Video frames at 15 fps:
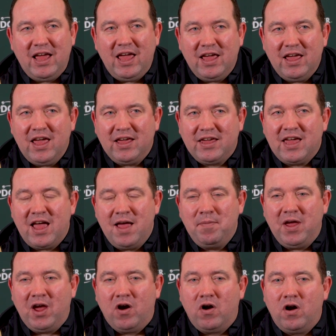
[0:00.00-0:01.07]
it, it can
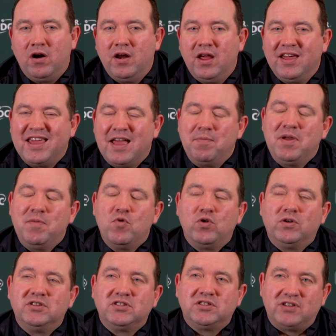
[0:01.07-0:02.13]
be hard, it can be
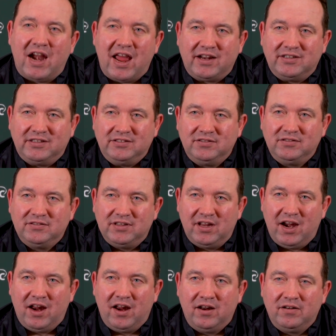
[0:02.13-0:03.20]
more distracting
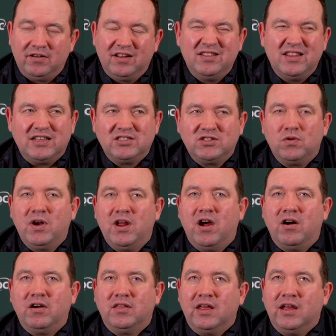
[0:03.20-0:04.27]
than I am, and that's the only
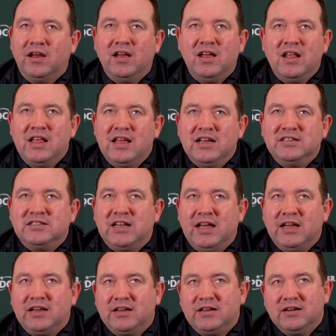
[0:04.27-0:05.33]
hard thing. It's
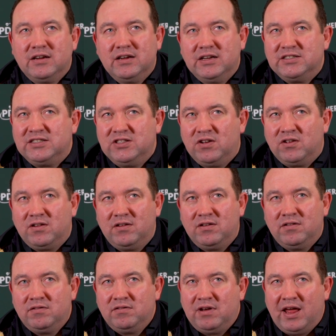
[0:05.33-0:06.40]
like, it's
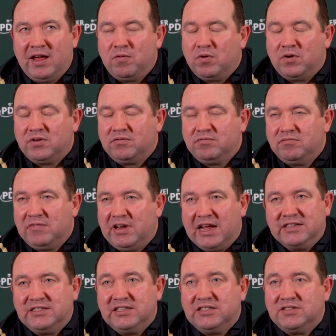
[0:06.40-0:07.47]
nothing like what
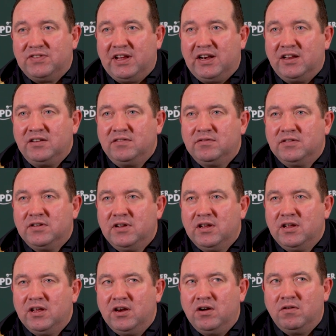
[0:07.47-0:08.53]
Gezzy's feeling,
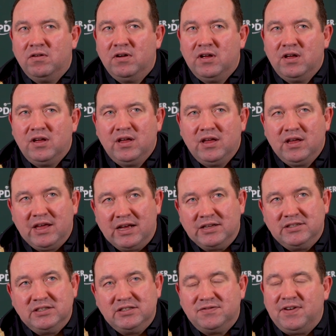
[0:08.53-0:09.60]
you know.
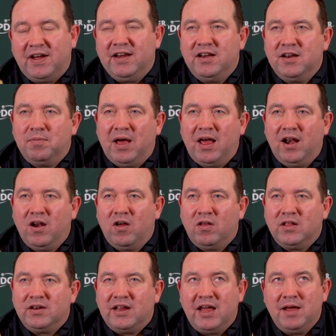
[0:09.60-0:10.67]
Gezzy's fighting a battle
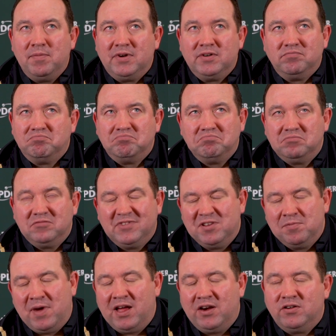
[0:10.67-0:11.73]
all the time, and
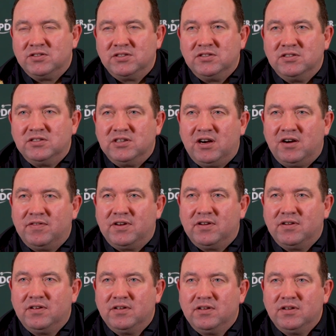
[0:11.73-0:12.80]
the man doesn't deserve it.
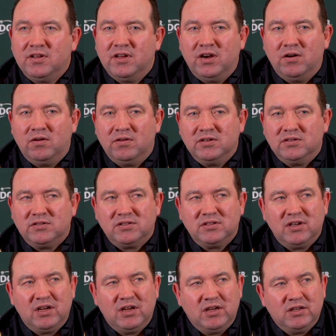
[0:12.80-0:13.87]
You know,
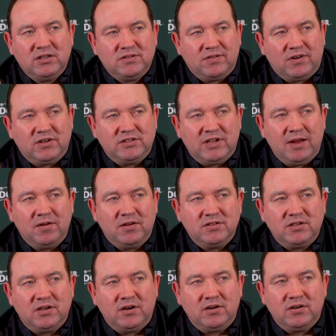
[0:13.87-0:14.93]
as, as far as I'm
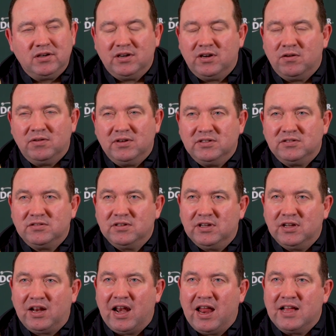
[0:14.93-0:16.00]
concerned, you know, he's
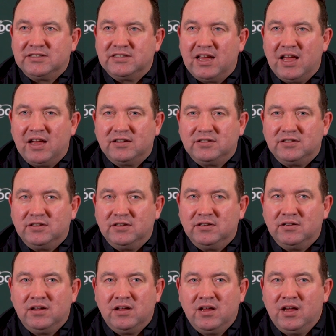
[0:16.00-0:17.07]
a class act,
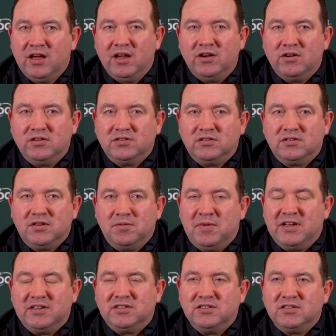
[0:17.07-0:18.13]
and he does
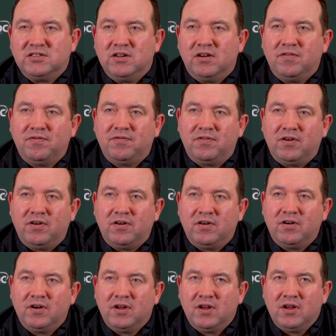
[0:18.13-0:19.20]
amazing stuff
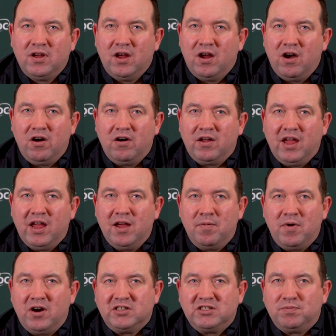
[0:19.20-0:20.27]
for our game,
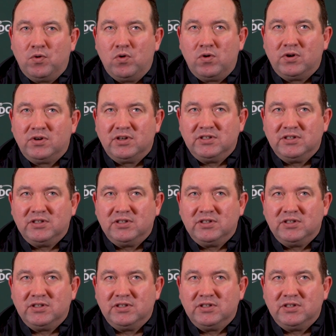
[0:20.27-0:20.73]
our sport.